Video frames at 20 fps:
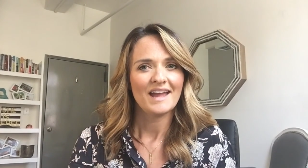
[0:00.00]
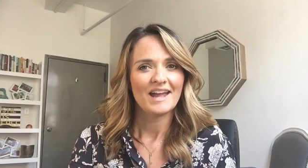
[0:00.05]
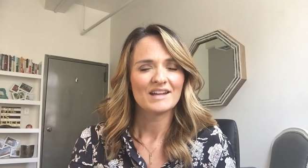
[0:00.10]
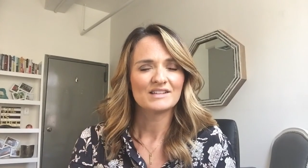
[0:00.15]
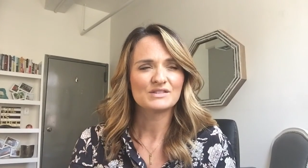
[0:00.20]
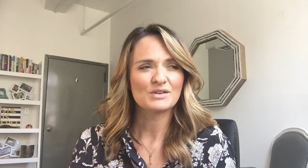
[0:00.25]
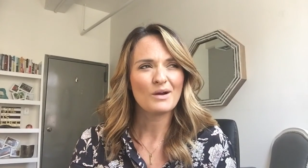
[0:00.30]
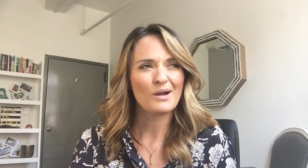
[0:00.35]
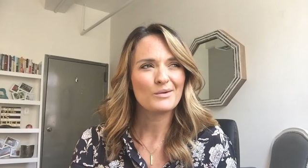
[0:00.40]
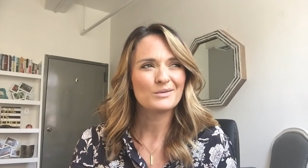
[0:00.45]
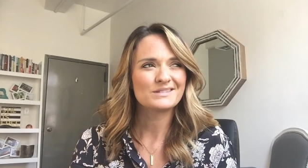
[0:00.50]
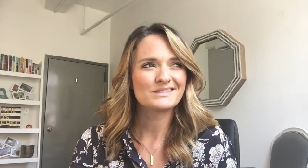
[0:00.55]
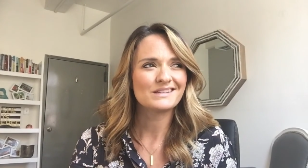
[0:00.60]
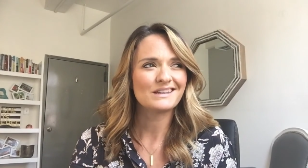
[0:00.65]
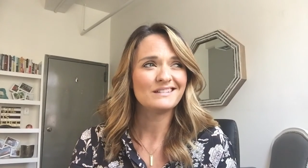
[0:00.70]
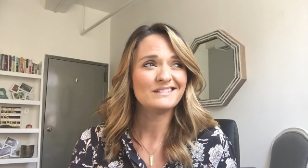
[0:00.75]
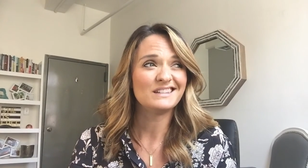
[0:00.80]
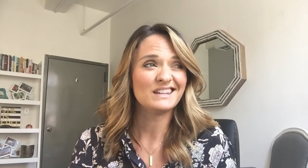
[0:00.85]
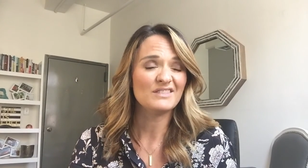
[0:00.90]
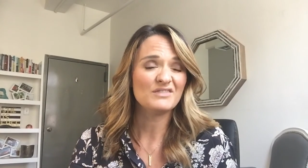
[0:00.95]
And so I would
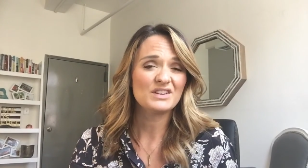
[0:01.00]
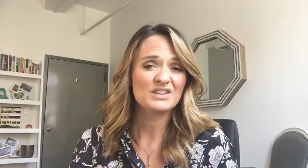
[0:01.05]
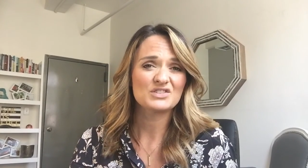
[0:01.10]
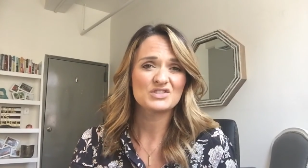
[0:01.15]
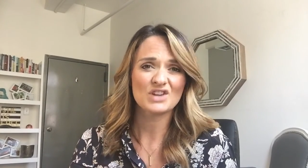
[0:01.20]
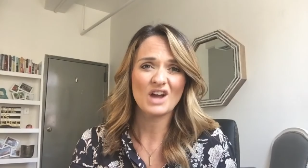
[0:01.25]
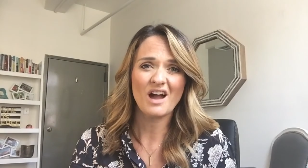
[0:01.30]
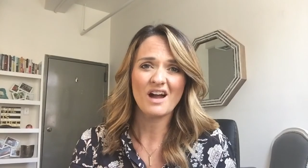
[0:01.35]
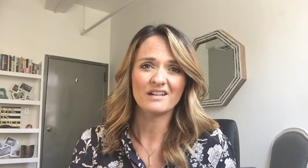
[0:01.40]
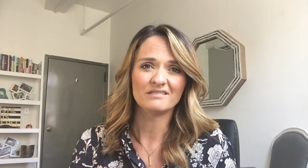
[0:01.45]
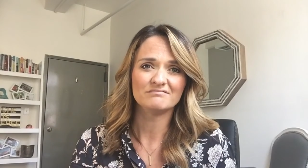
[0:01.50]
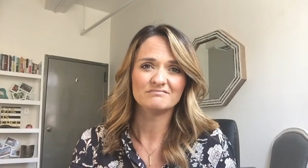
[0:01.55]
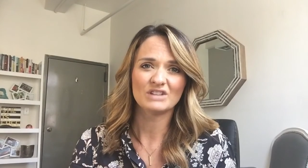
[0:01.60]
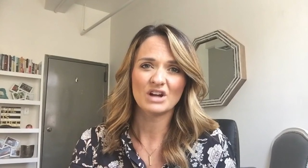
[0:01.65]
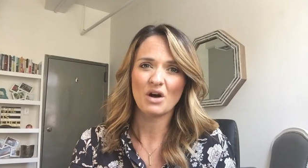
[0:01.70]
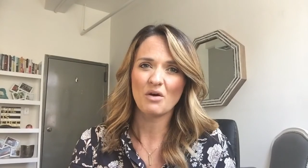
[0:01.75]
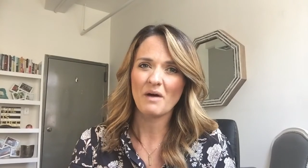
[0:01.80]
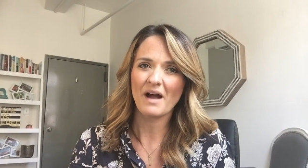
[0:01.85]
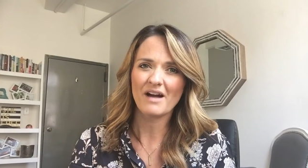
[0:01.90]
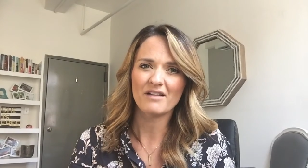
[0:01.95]
say, give it a shot,
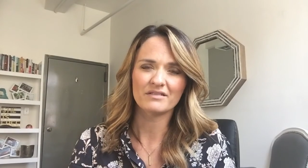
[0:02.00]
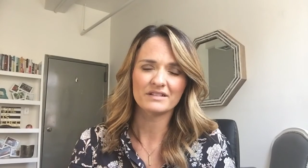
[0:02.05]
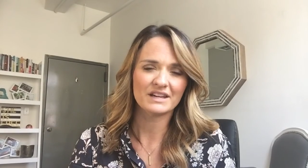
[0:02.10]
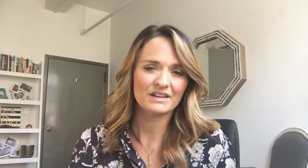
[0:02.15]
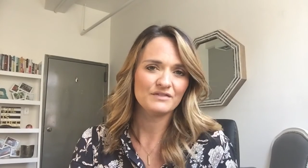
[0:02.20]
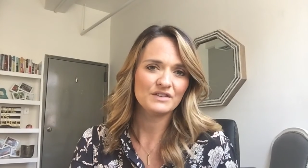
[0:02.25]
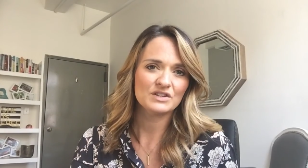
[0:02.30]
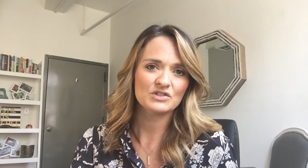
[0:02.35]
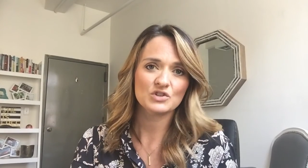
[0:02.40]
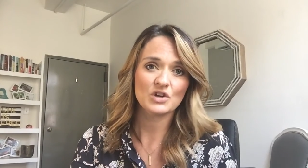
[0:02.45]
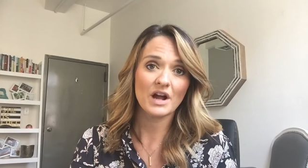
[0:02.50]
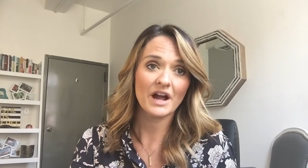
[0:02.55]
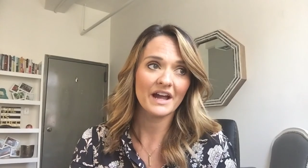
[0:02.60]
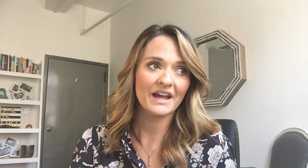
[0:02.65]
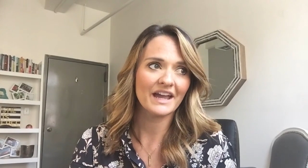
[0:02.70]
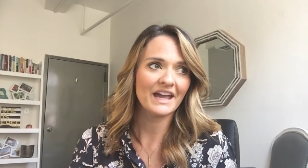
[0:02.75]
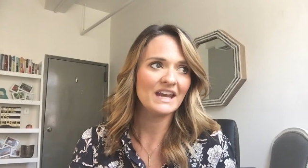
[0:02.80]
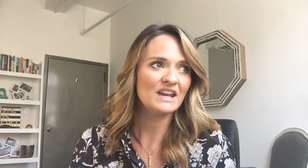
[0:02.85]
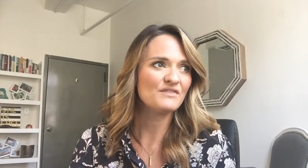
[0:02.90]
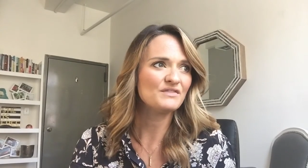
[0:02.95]
go out, give it a try.
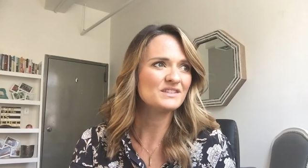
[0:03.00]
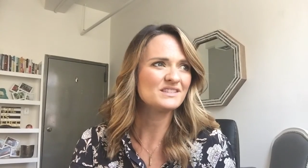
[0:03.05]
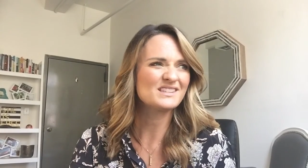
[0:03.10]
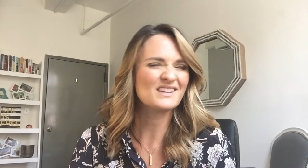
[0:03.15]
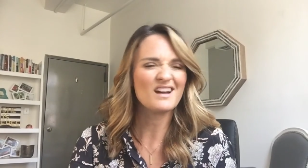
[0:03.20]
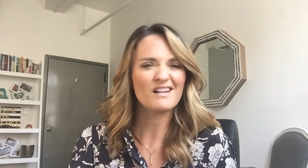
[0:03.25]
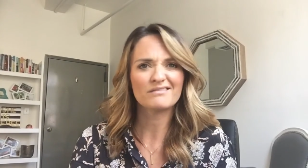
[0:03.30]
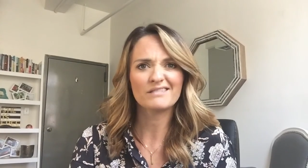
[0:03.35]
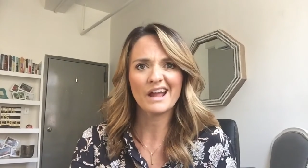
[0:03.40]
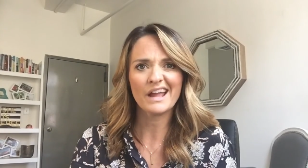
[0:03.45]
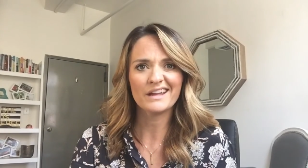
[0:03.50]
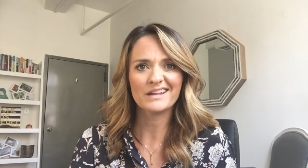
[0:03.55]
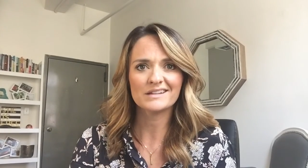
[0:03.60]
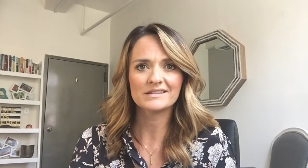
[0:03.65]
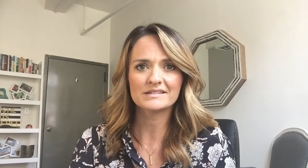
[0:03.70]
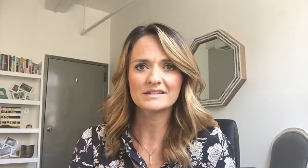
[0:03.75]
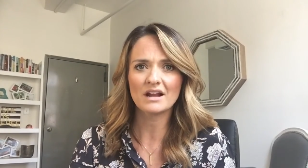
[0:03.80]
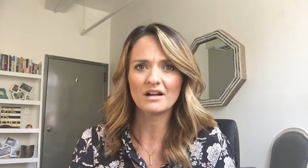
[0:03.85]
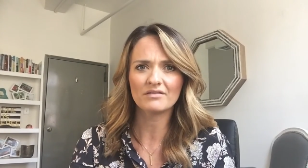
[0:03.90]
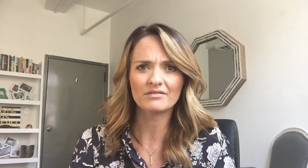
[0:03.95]
And if it's not right,
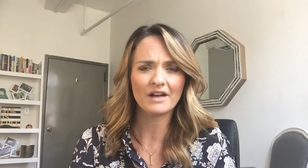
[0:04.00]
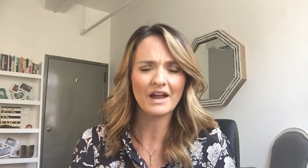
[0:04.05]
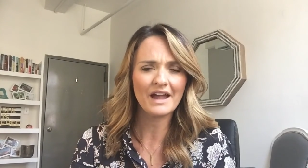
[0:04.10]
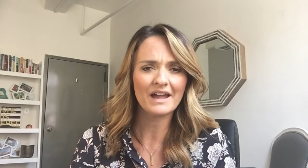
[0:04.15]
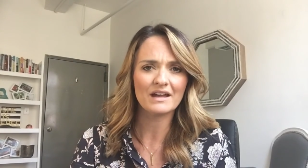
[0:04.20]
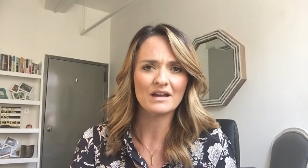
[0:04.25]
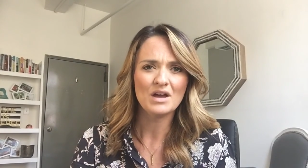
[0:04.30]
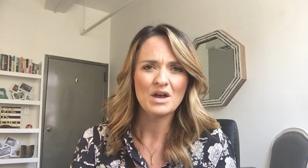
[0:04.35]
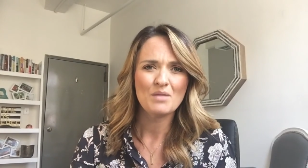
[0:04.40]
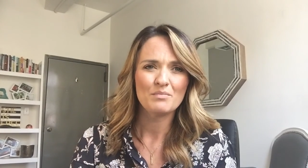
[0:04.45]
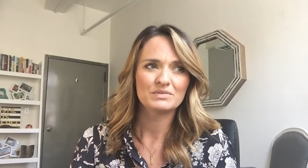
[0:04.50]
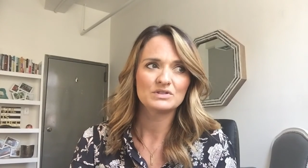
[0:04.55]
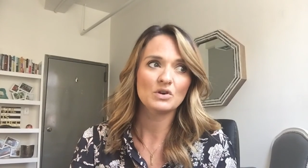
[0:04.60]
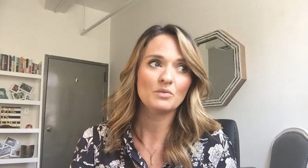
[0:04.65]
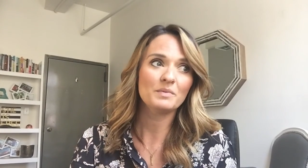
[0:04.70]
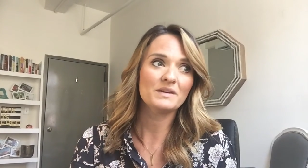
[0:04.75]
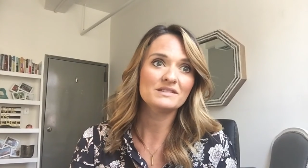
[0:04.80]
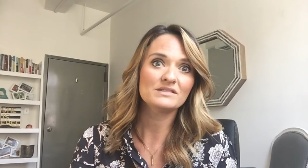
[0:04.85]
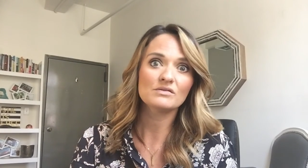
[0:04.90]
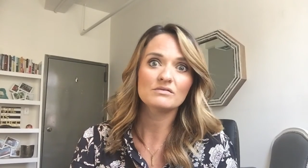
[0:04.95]
it's not right. But
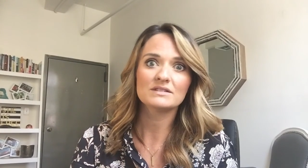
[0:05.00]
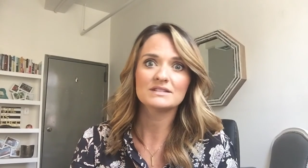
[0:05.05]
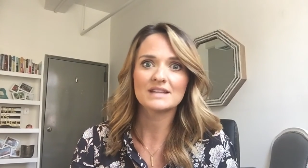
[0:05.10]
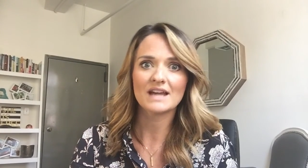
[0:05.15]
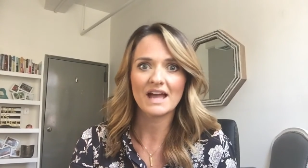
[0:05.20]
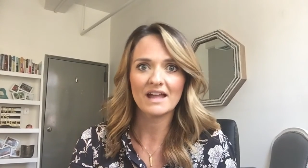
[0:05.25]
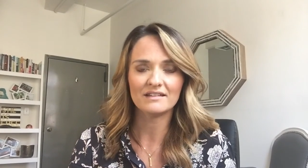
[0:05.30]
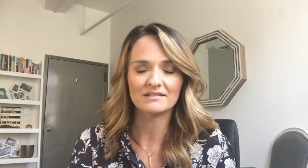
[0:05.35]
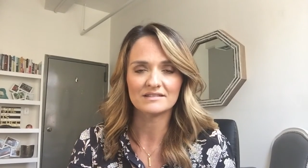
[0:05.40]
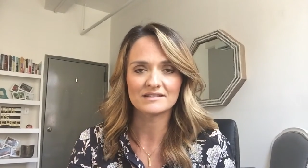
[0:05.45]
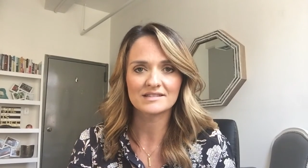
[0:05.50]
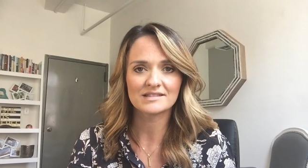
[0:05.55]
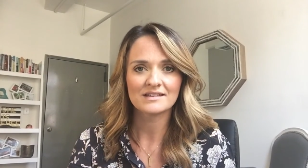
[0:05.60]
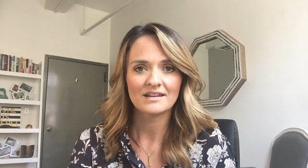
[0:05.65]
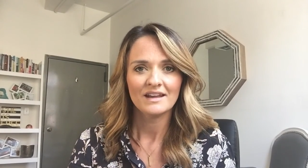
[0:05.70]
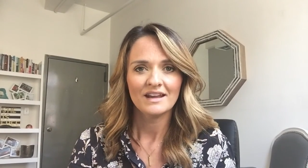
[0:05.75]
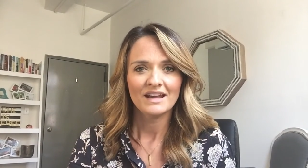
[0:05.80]
don't be so intense.